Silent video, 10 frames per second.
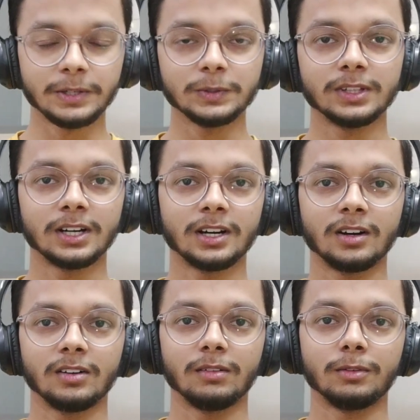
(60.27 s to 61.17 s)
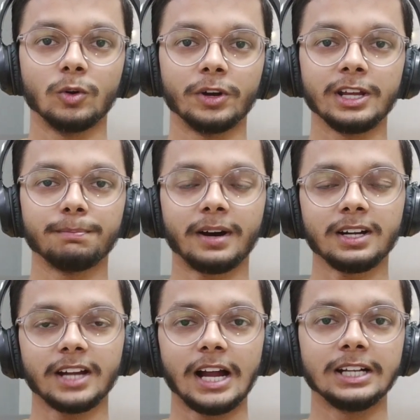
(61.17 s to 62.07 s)
into the coding
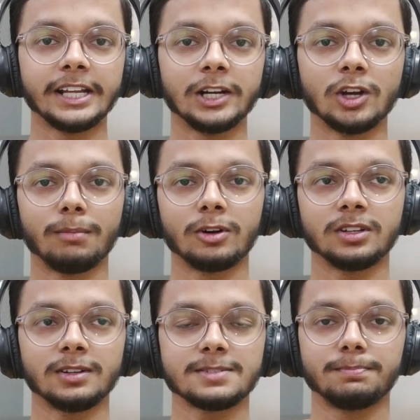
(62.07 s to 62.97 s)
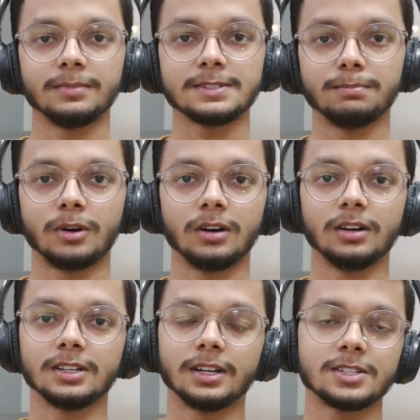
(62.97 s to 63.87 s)
part, I'll tell you about
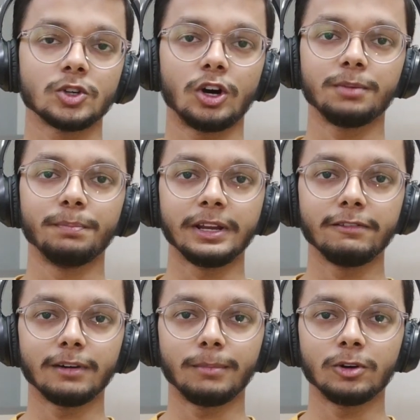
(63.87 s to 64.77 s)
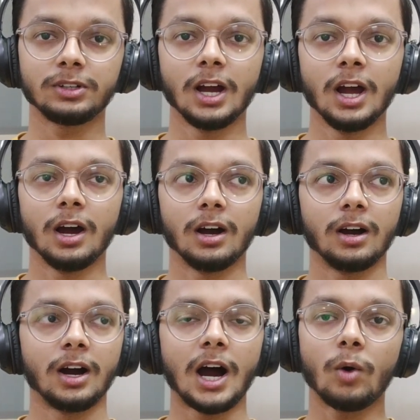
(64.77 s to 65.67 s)
the short brief about
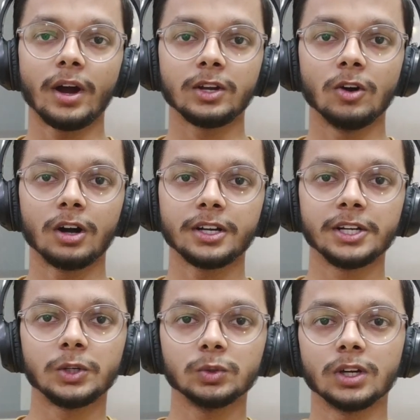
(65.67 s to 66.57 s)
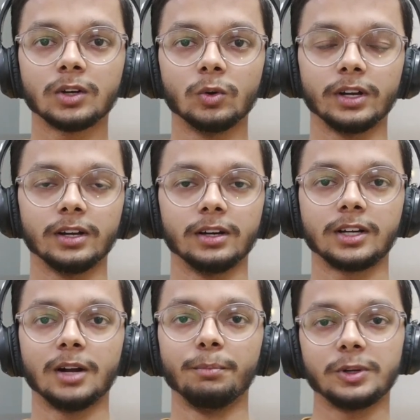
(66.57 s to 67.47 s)
how I got into
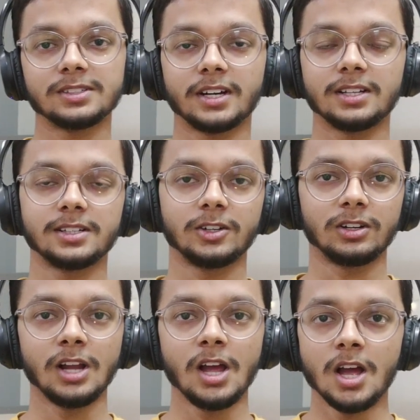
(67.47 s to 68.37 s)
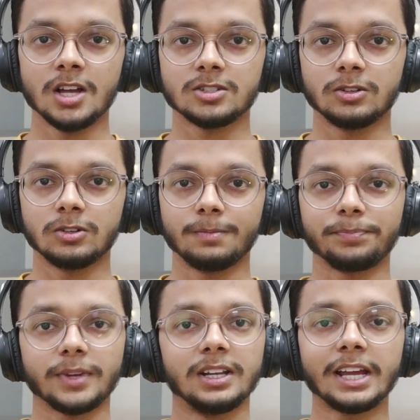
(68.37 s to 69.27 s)
the computer science and all. So
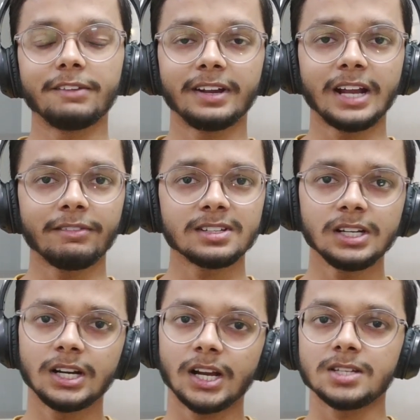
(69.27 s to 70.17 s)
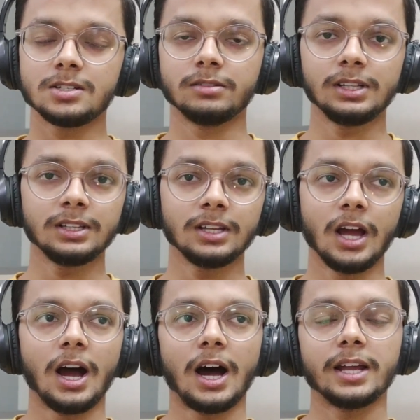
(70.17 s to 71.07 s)
like when I was in class 12th,
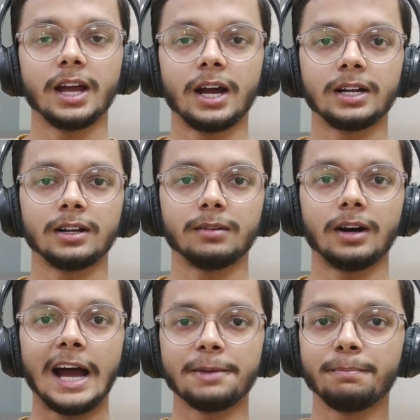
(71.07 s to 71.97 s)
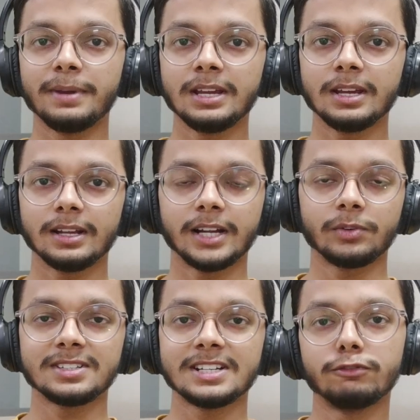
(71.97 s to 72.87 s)
I had IP,
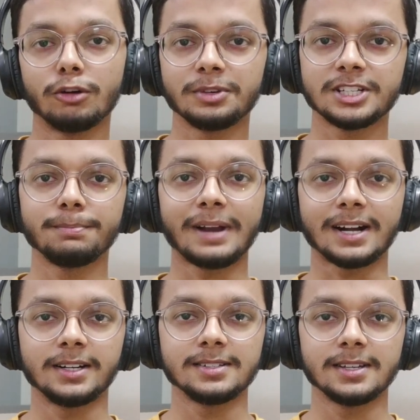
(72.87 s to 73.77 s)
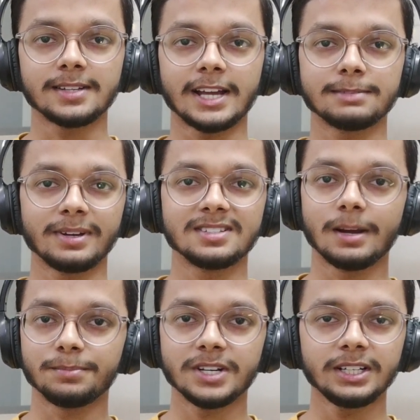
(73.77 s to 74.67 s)
that was information practices, as my
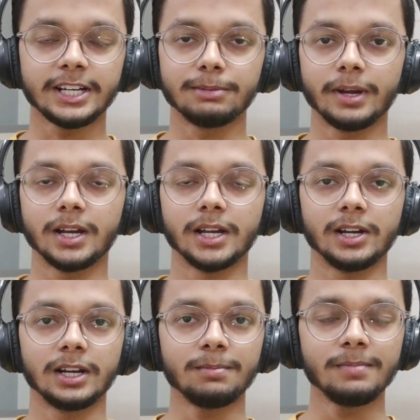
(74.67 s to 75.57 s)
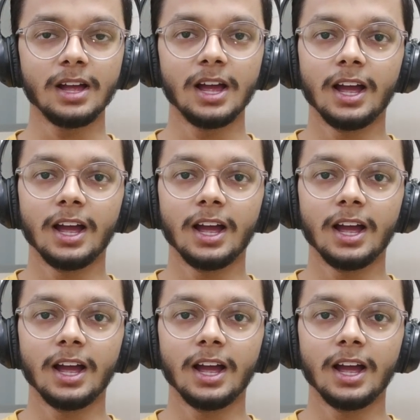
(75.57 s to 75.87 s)
subject in my curriculum.